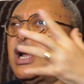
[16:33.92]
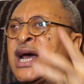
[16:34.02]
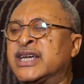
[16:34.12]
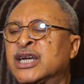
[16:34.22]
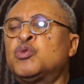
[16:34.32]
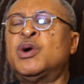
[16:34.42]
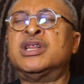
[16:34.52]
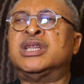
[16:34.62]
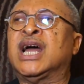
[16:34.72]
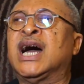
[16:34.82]
and get
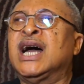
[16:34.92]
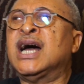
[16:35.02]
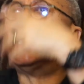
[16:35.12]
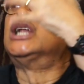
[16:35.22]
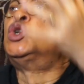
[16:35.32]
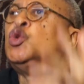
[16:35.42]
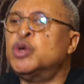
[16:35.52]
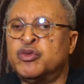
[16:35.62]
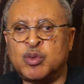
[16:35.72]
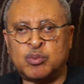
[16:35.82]
wealthier and do
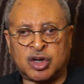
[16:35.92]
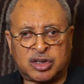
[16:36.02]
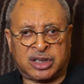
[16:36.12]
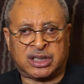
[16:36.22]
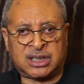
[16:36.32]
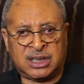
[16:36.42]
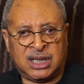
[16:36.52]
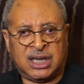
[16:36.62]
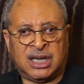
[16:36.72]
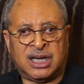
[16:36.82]
even more things.
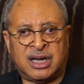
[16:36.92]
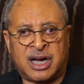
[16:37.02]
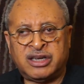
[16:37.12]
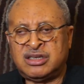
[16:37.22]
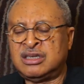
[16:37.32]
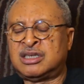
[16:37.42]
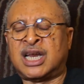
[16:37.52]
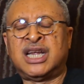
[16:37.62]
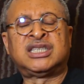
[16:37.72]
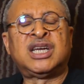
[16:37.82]
This is a
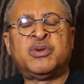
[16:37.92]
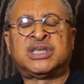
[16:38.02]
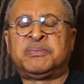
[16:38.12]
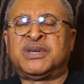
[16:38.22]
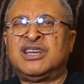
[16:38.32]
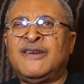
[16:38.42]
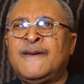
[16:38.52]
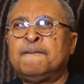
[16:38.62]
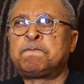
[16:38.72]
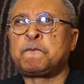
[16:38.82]
challenge that we typically
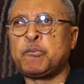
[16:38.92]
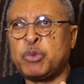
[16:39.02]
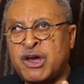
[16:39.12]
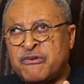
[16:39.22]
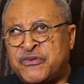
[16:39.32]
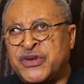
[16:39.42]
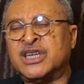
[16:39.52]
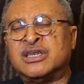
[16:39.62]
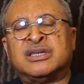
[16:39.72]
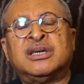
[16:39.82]

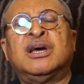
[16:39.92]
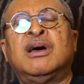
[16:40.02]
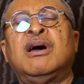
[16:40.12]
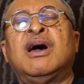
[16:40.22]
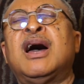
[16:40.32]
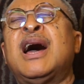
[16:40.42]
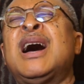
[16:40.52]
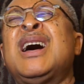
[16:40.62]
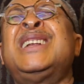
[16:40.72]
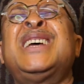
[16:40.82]
face.
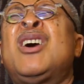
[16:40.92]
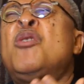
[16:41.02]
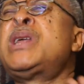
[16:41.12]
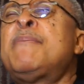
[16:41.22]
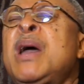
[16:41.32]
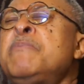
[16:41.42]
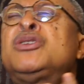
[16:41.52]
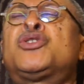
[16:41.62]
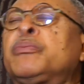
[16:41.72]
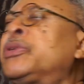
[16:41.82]
There might be
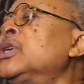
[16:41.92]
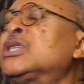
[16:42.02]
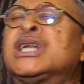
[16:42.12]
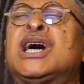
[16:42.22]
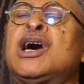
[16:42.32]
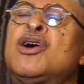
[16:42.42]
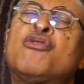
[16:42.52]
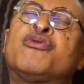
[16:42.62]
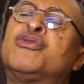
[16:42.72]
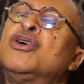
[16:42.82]
some things that are
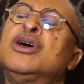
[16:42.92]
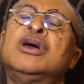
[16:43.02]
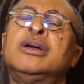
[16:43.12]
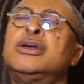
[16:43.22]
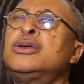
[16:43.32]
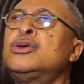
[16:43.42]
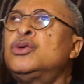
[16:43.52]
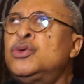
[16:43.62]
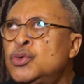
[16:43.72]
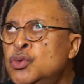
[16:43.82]
of
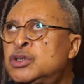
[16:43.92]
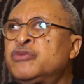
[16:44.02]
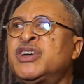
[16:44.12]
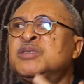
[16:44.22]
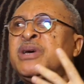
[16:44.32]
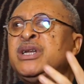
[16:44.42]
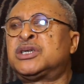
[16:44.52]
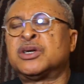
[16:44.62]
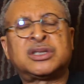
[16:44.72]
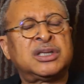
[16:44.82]
huge investment
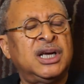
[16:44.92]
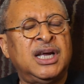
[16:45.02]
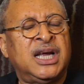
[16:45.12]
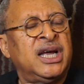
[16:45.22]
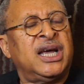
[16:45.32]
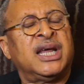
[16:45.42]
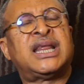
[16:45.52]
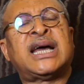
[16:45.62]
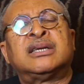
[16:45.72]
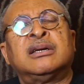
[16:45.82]
natures
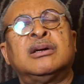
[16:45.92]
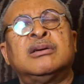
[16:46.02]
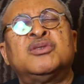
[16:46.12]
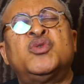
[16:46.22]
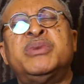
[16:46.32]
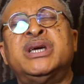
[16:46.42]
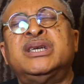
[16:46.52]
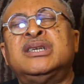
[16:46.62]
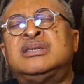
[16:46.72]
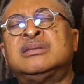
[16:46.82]
that you may
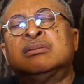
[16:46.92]
need